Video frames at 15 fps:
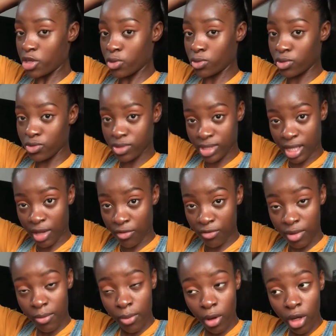you use a
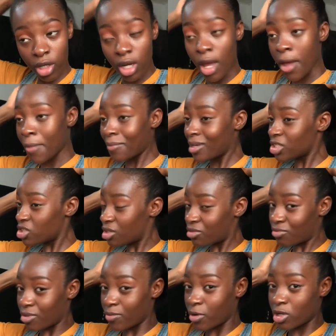ribbon. Make sure
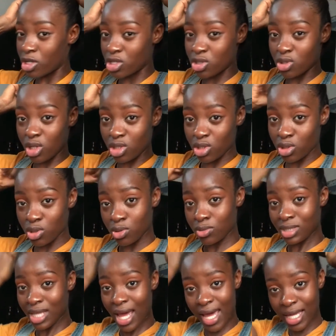the ribbon is not too
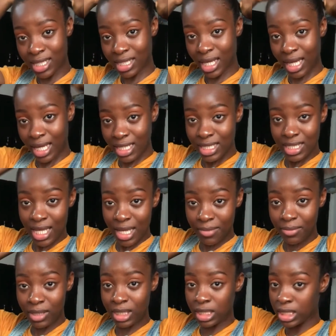tight. Like I said,
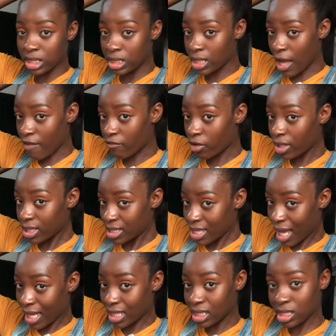please avoid
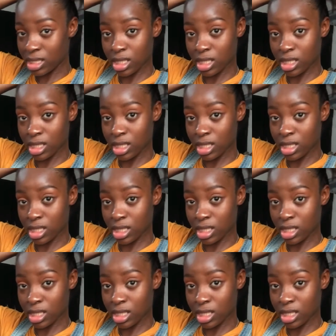tight